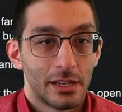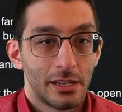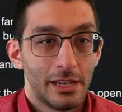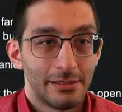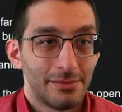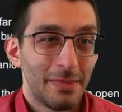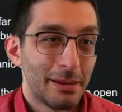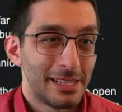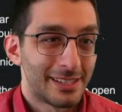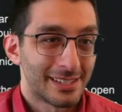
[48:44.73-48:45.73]
And
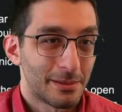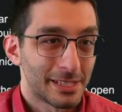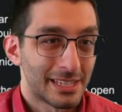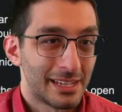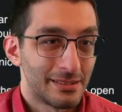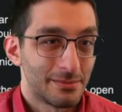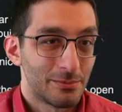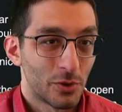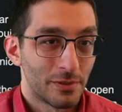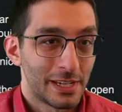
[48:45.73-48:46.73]
maybe to some extent,
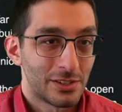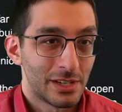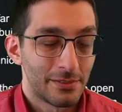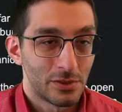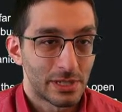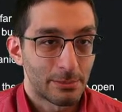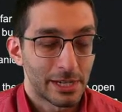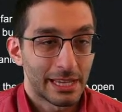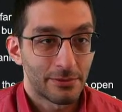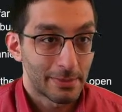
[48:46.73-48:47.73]
motivation, if you separate
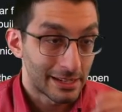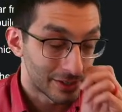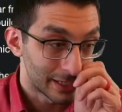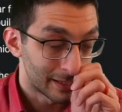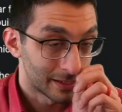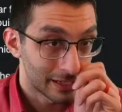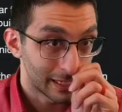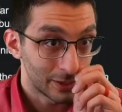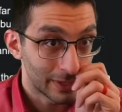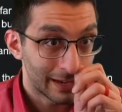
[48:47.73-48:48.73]
that from energy. Like,
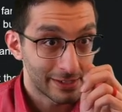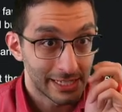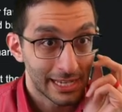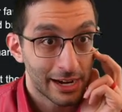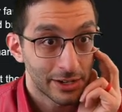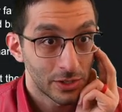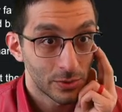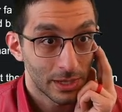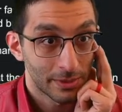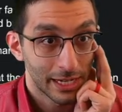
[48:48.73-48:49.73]
you can have a desire to do
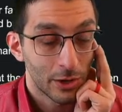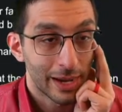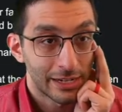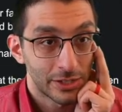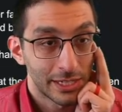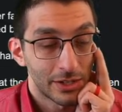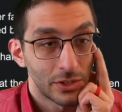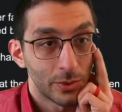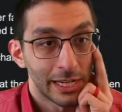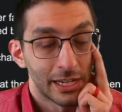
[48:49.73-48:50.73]
something and no energy to
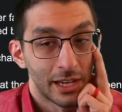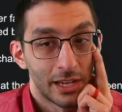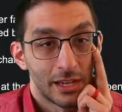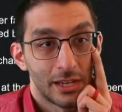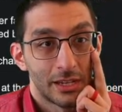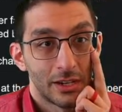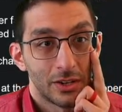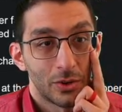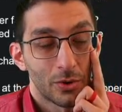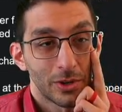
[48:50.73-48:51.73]
do it.
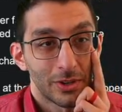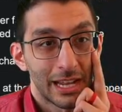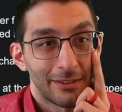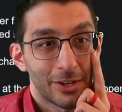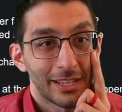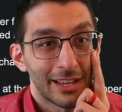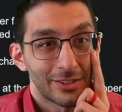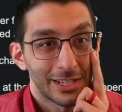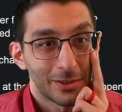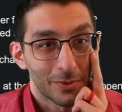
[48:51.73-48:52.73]
Or you can have all the
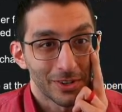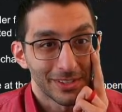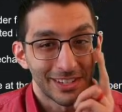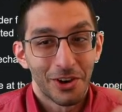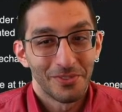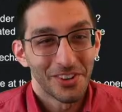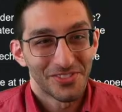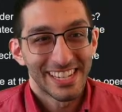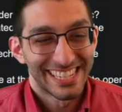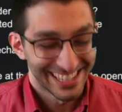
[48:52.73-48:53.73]
energy in the world and no
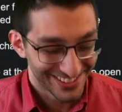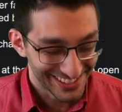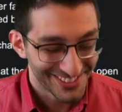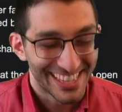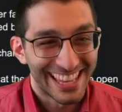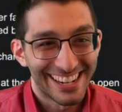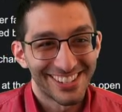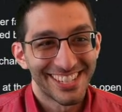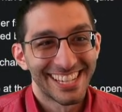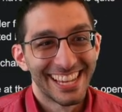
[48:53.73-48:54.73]
motivation to go use that
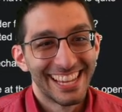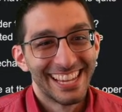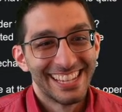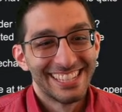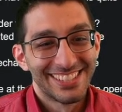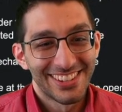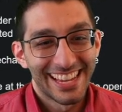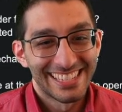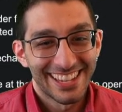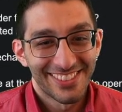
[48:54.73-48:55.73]
energy. So yeah,
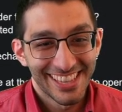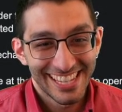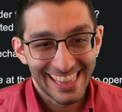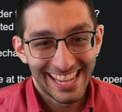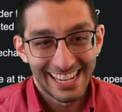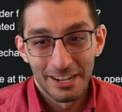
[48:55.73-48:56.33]
something like that.